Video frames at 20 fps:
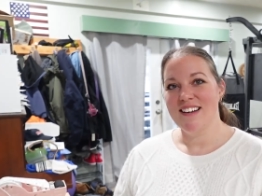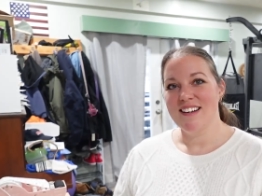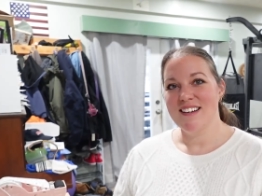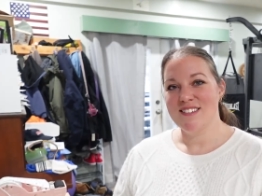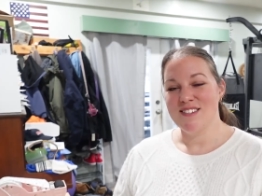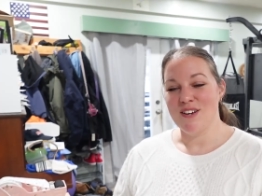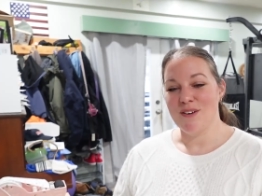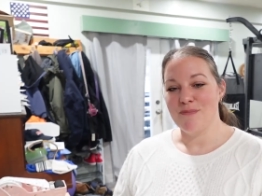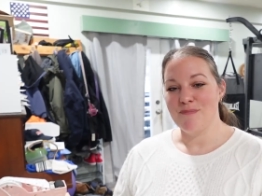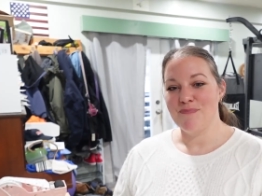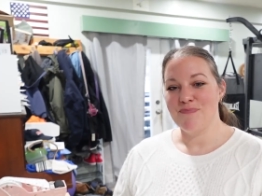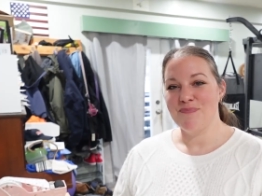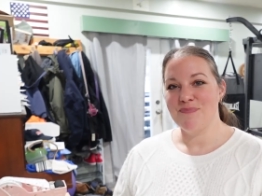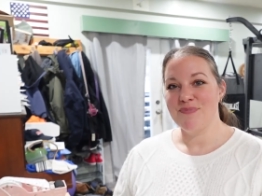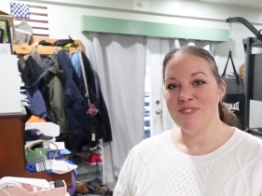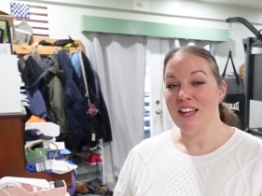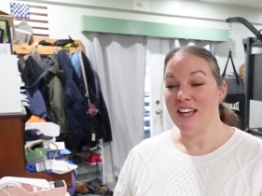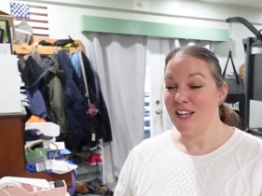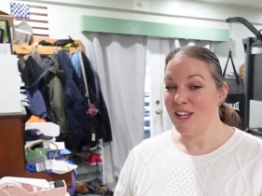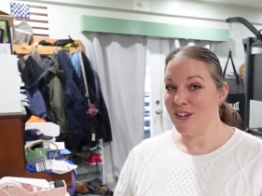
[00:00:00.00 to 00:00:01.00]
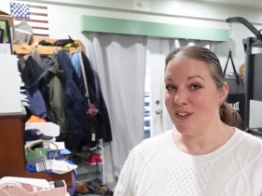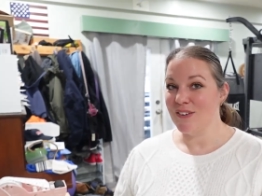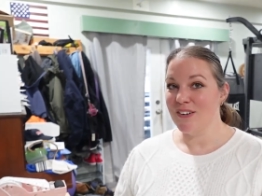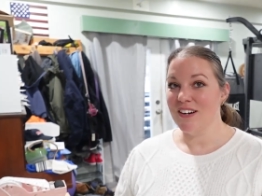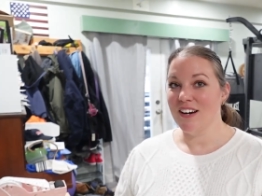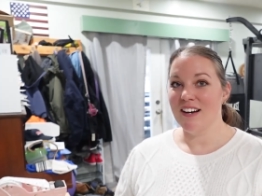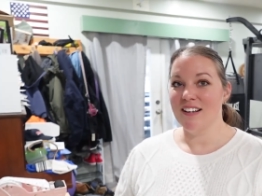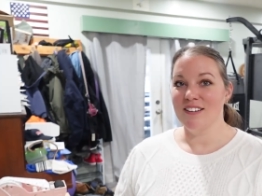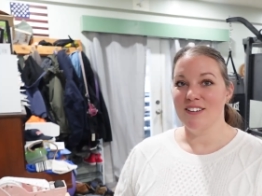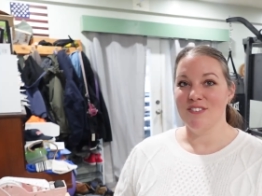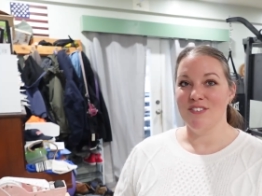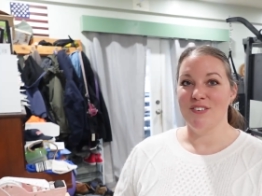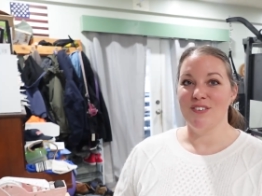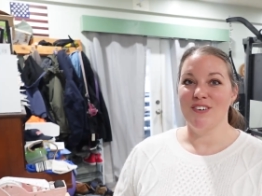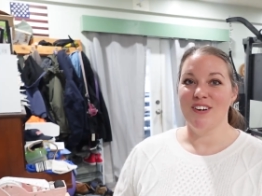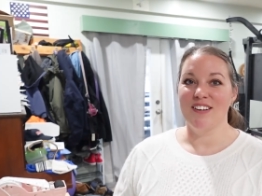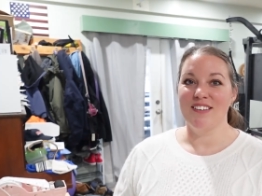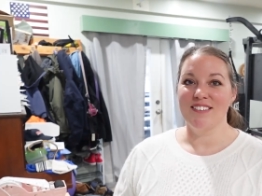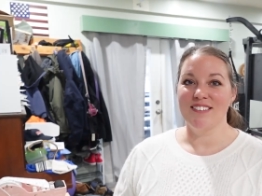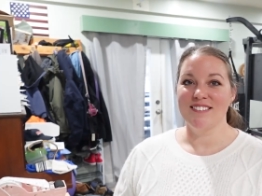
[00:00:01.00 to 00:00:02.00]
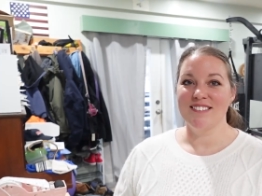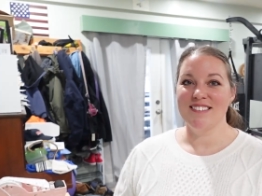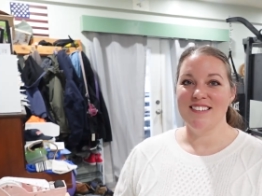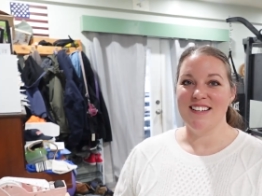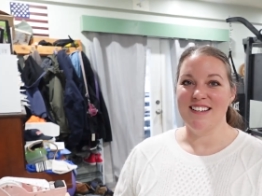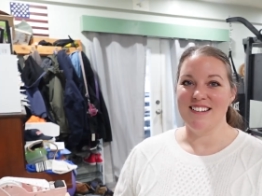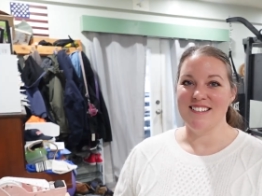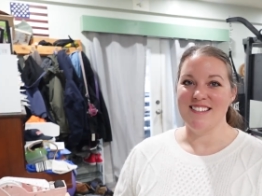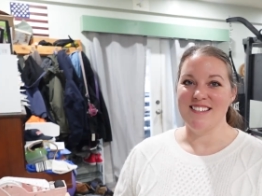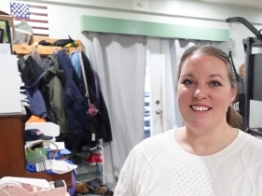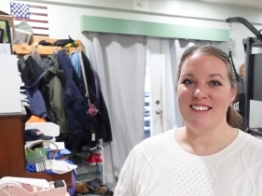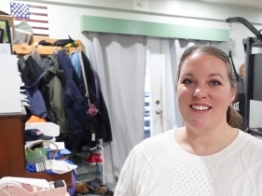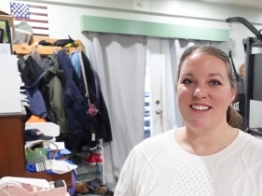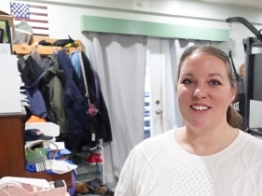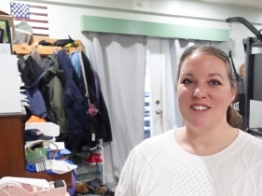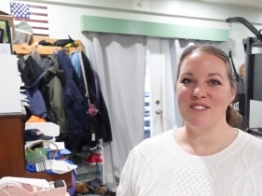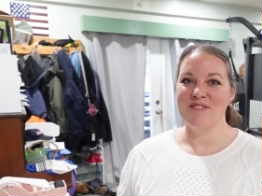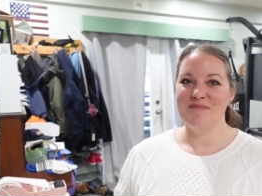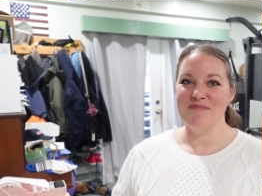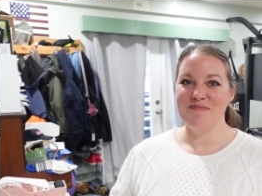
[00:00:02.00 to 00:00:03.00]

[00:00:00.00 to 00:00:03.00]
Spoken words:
So thank you. I love you all, and I'll see you later.